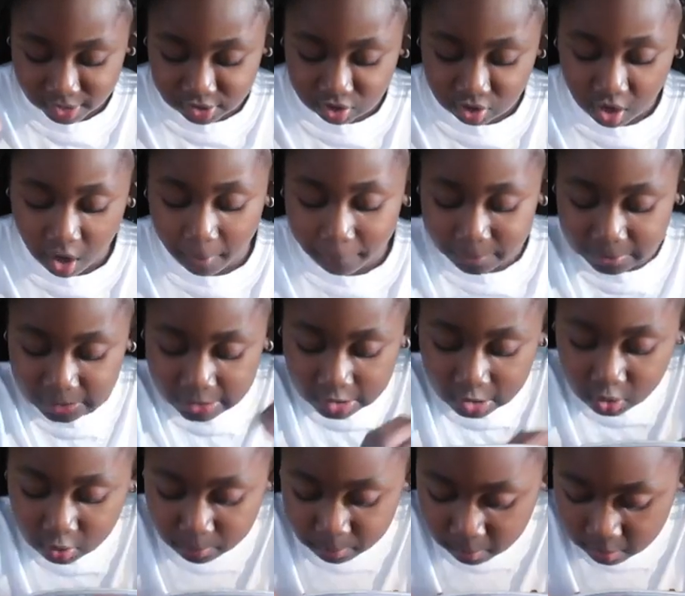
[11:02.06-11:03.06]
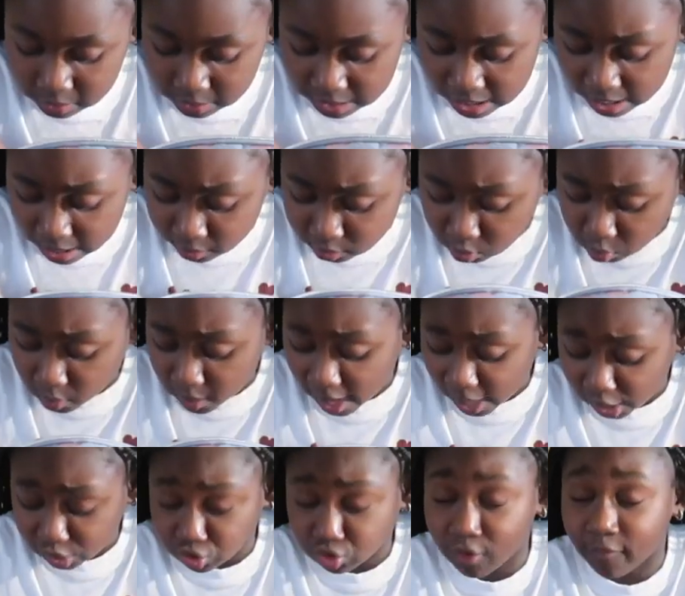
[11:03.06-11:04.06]
extra composition books and two
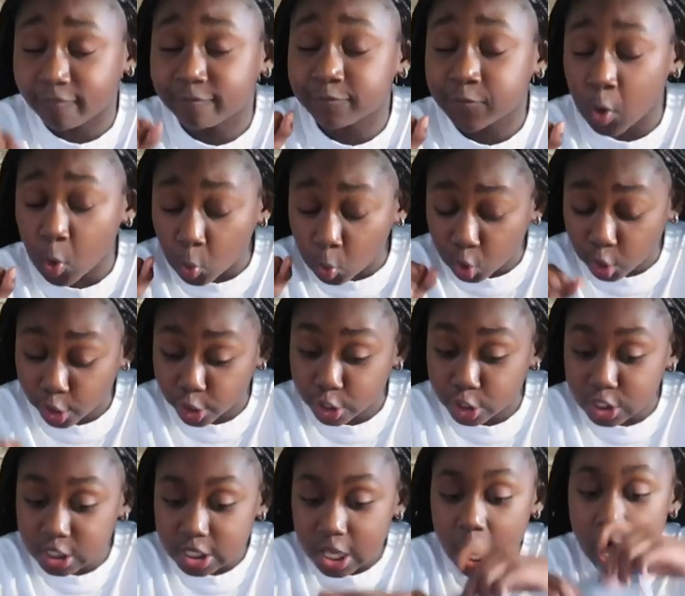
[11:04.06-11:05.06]
extra folders.